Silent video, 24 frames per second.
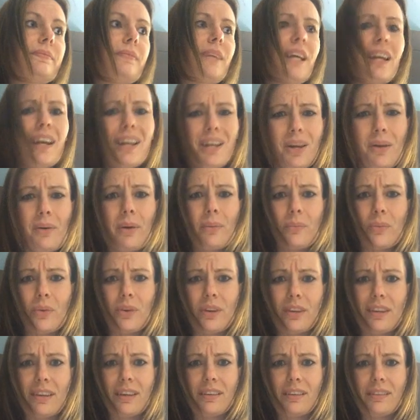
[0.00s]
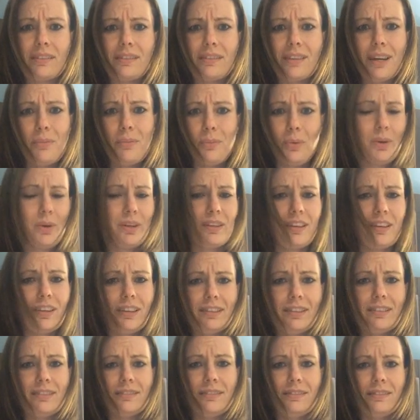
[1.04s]
and i know i'm worthy i'm worth
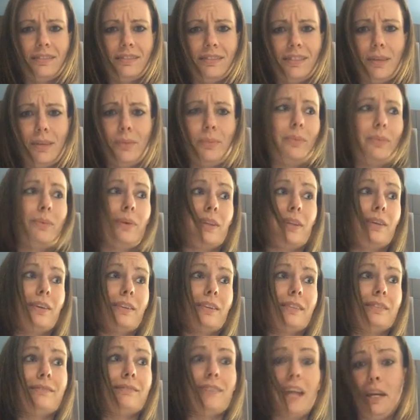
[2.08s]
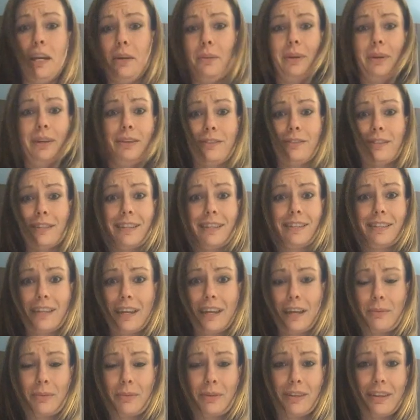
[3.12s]
it and whether anyone else thinks I
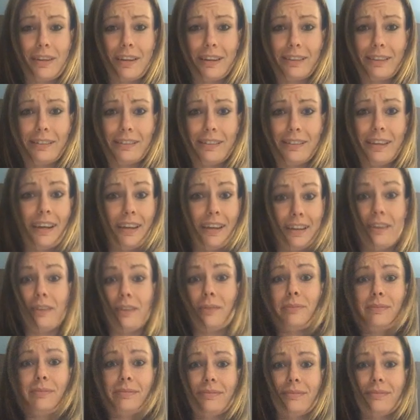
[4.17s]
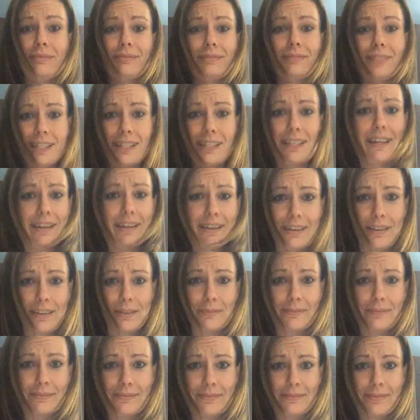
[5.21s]
am or not, I am. Because I
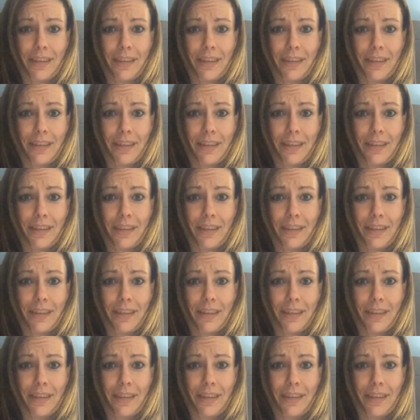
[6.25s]
am.